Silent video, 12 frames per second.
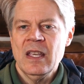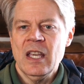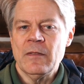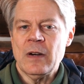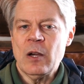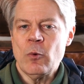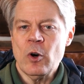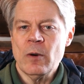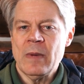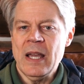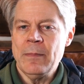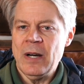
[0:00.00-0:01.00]
If I wore
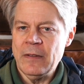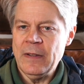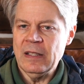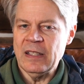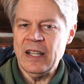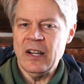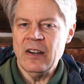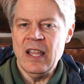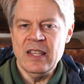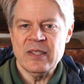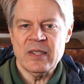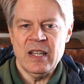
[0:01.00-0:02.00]
my puffy layer
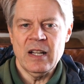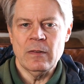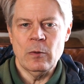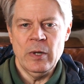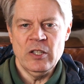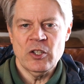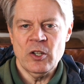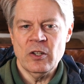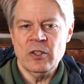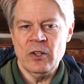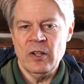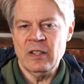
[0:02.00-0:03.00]
instead of a wind
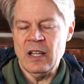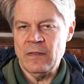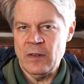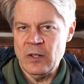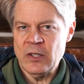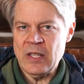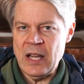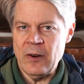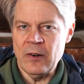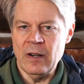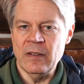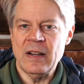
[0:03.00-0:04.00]
shirt during that first
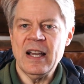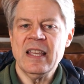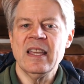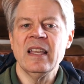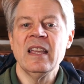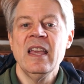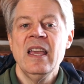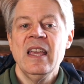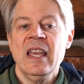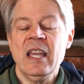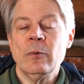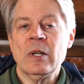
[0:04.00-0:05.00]
hour of hiking,
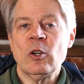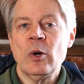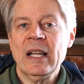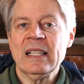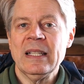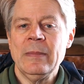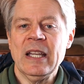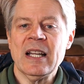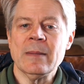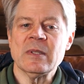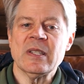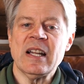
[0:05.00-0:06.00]
it would quickly
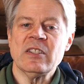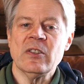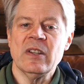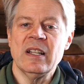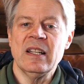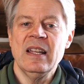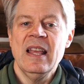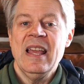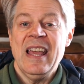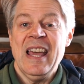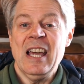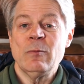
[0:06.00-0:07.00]
become saturated
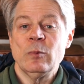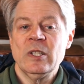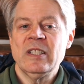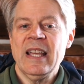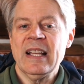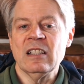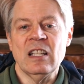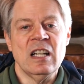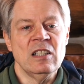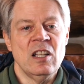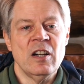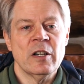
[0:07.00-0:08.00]
and would take a
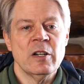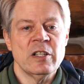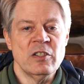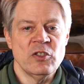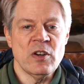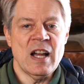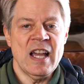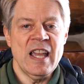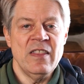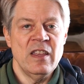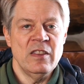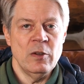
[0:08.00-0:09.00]
lot longer to
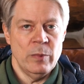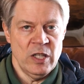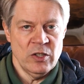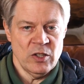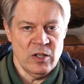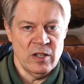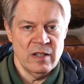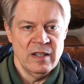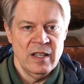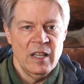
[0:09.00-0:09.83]
dry than the wind shirt,